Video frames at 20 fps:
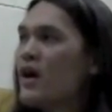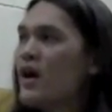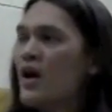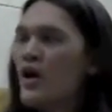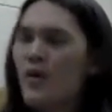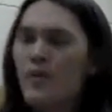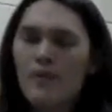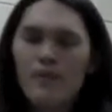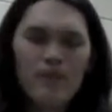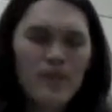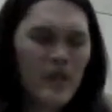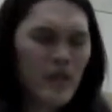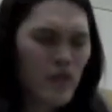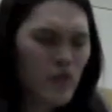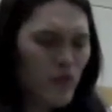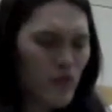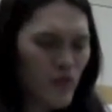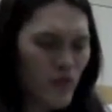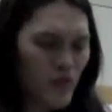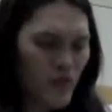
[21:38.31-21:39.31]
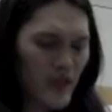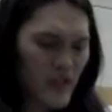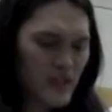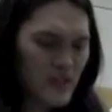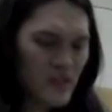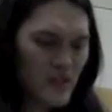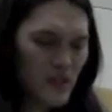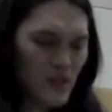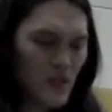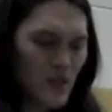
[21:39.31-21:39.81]
But through
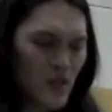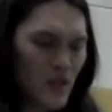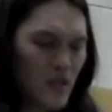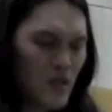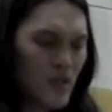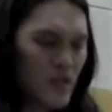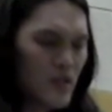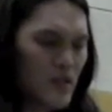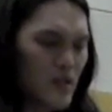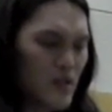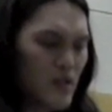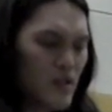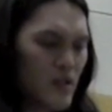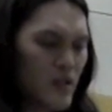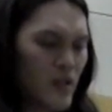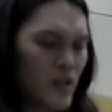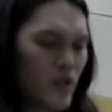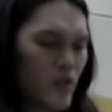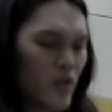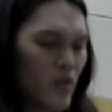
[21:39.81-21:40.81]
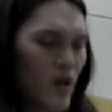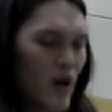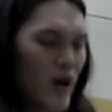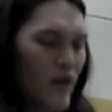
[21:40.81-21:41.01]
this, you know,